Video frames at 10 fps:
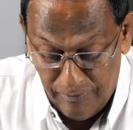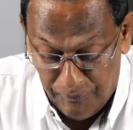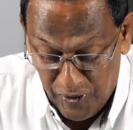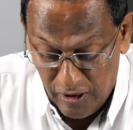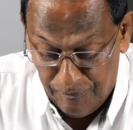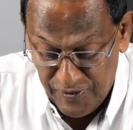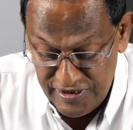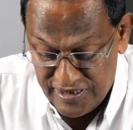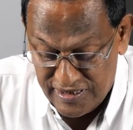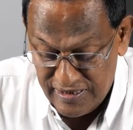
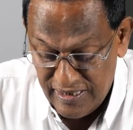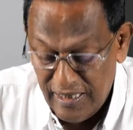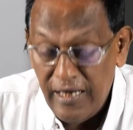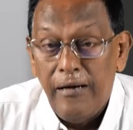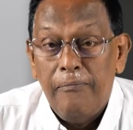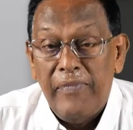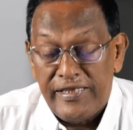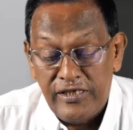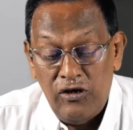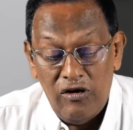purpose,
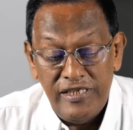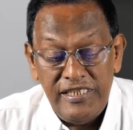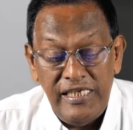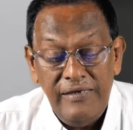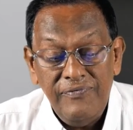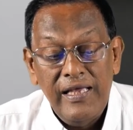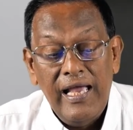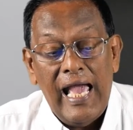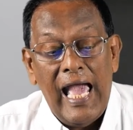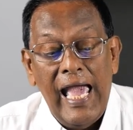methodology,
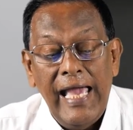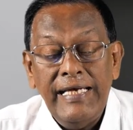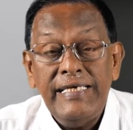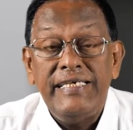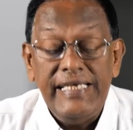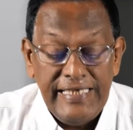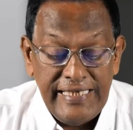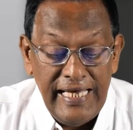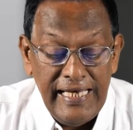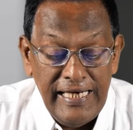and
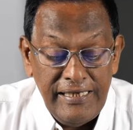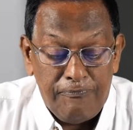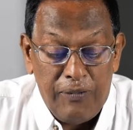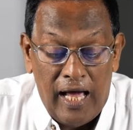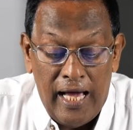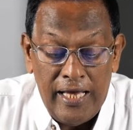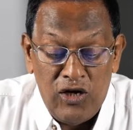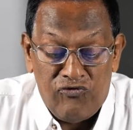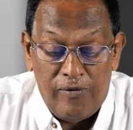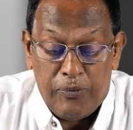detailed plan
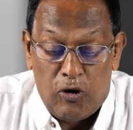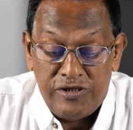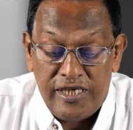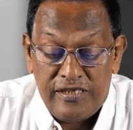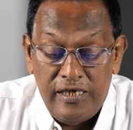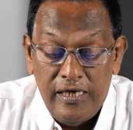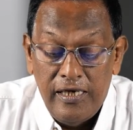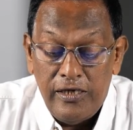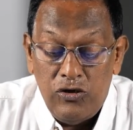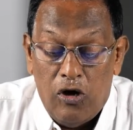of a project
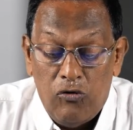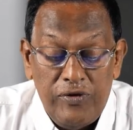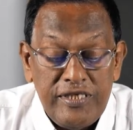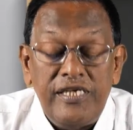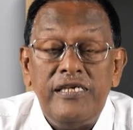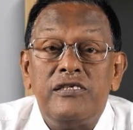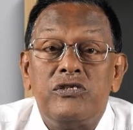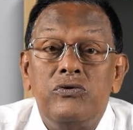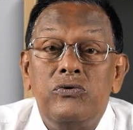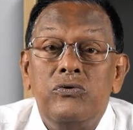you are wishing
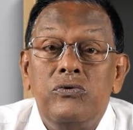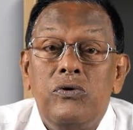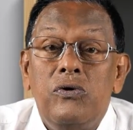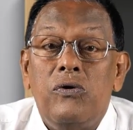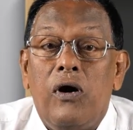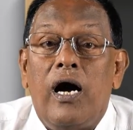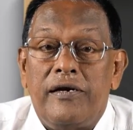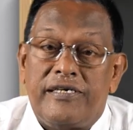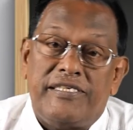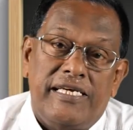to
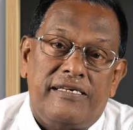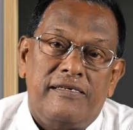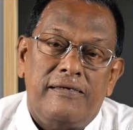undertake.